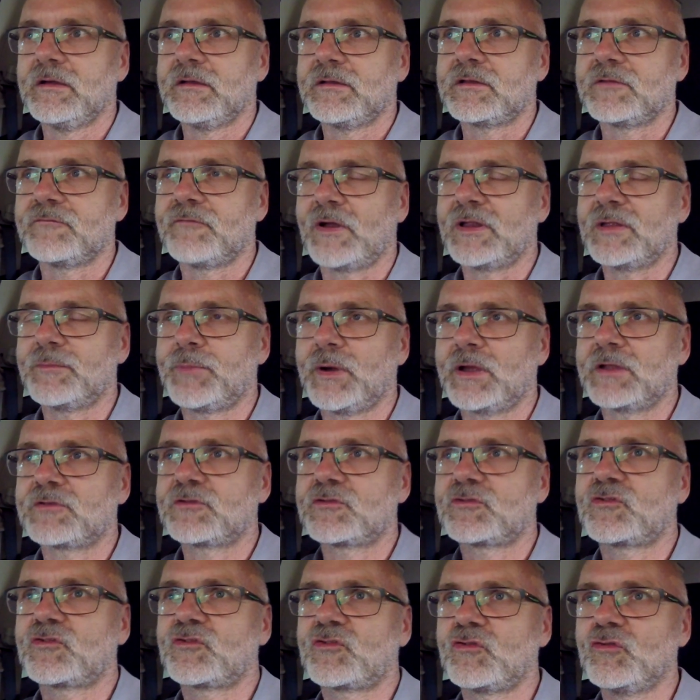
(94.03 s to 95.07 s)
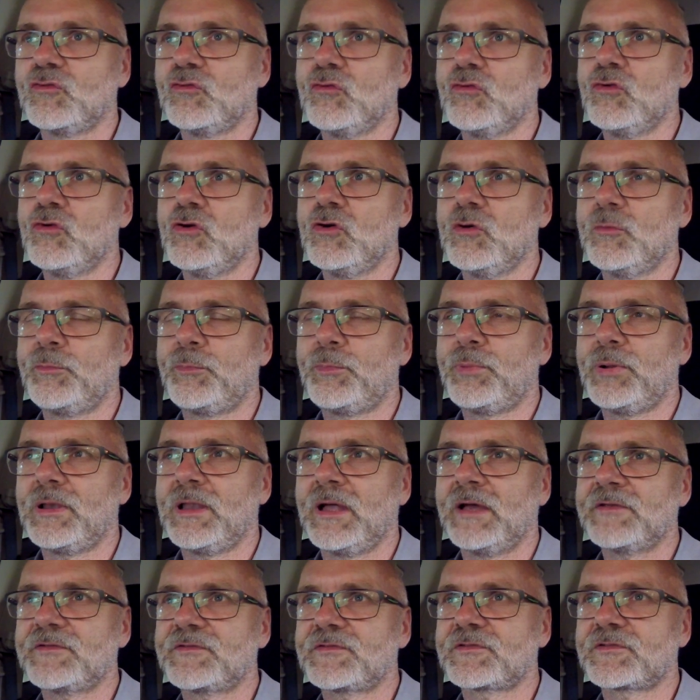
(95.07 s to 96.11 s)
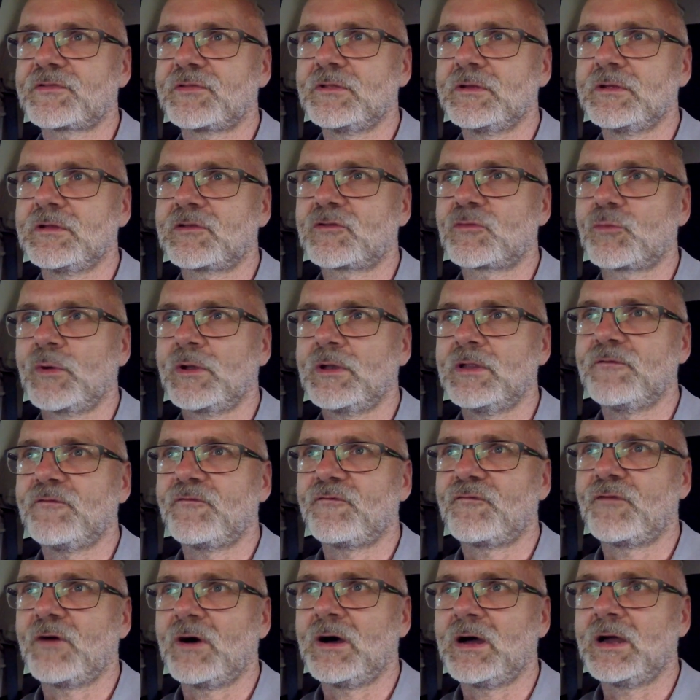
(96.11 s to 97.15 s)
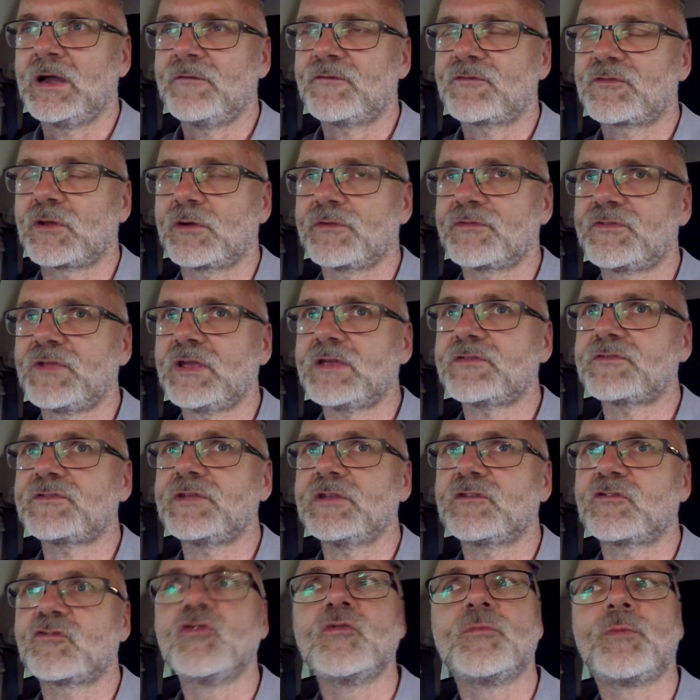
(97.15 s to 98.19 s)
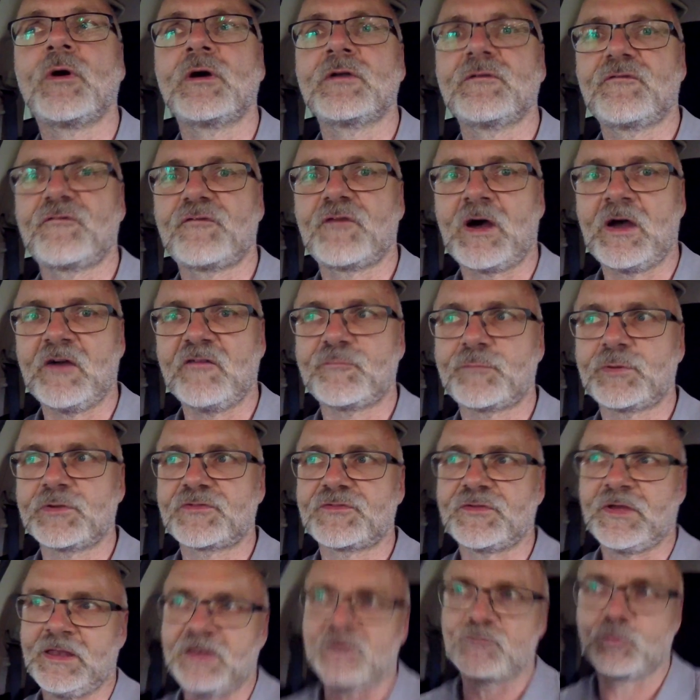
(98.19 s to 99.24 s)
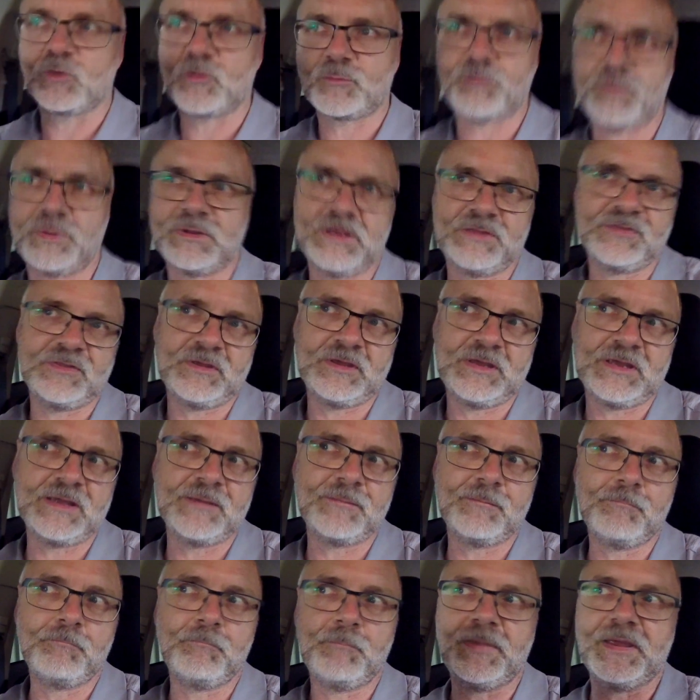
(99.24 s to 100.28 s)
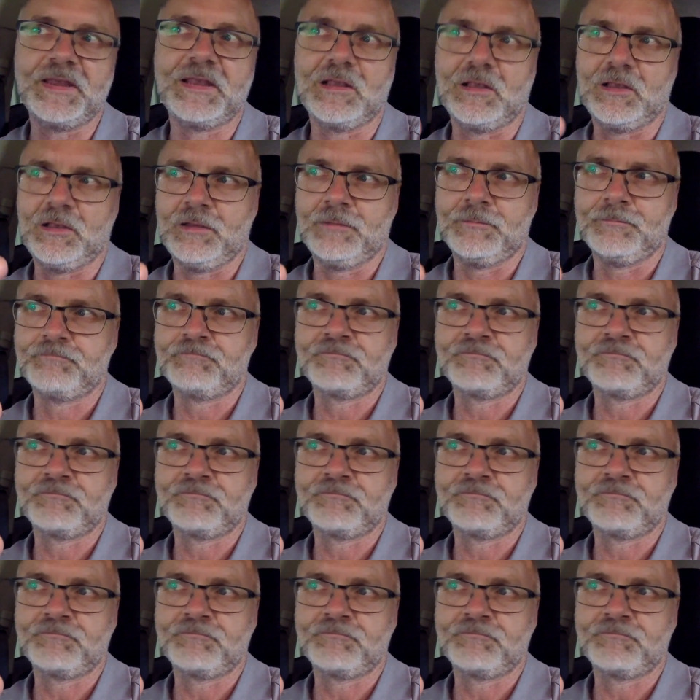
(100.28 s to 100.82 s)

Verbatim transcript: Divided by 2 plus the 25, so 62.5% would be the middle.